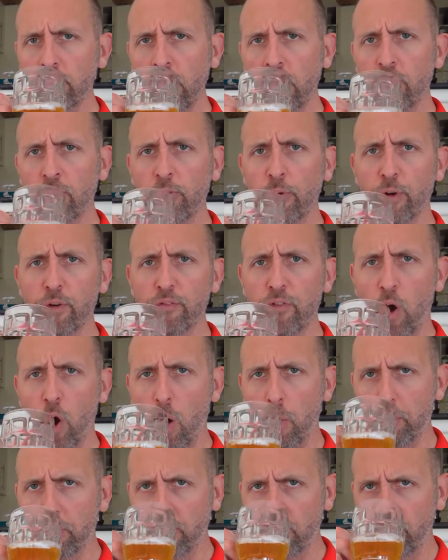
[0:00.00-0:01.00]
sort of
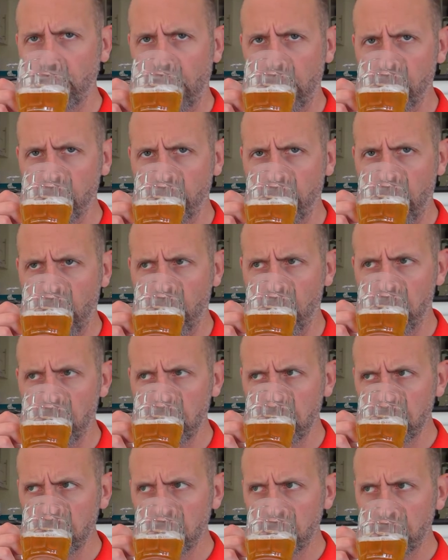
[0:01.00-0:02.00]
hop scent than
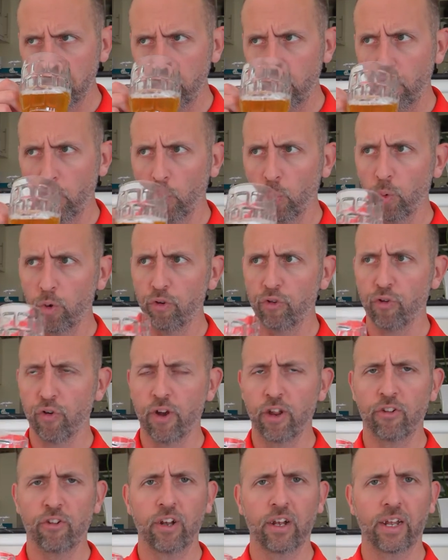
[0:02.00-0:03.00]
you would
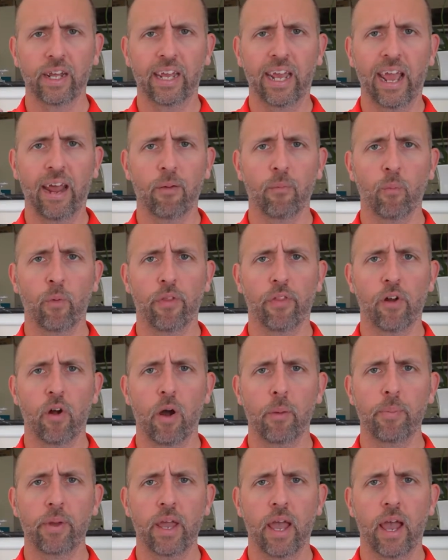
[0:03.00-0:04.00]
traditionally get with an
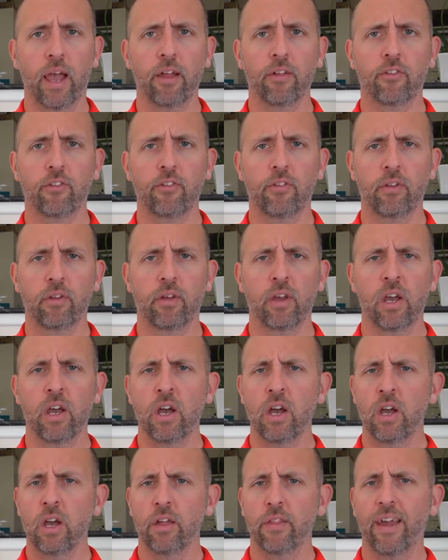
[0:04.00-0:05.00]
IPA.
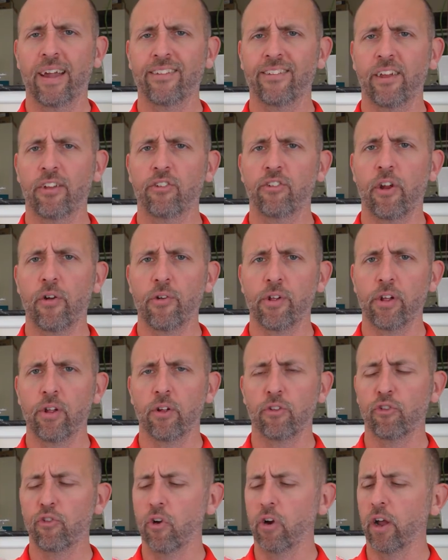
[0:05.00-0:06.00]
That scent's generally a
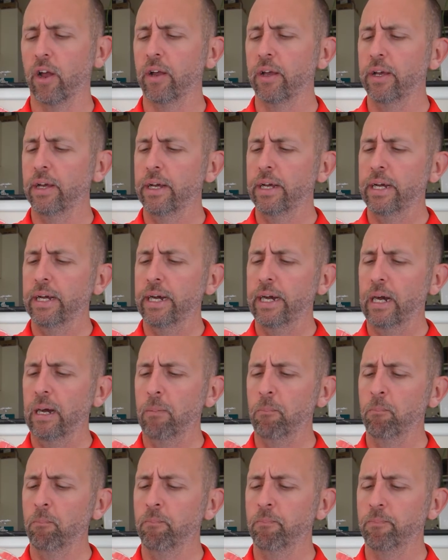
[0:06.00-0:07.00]
lot stronger.
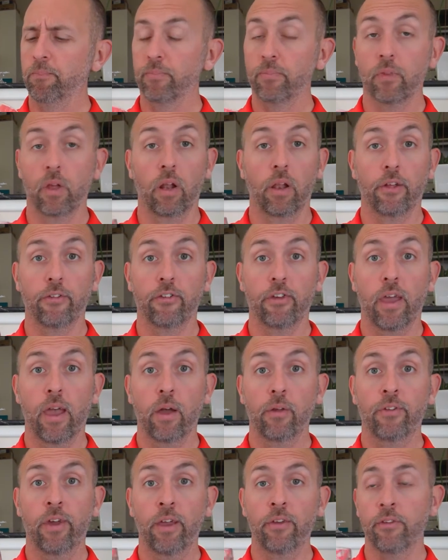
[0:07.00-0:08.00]
Let's see
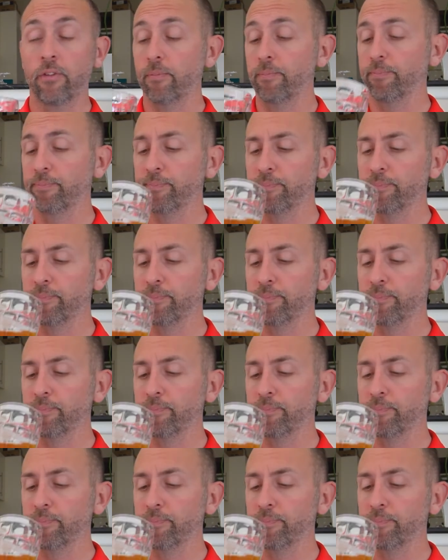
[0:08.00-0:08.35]
how it tastes.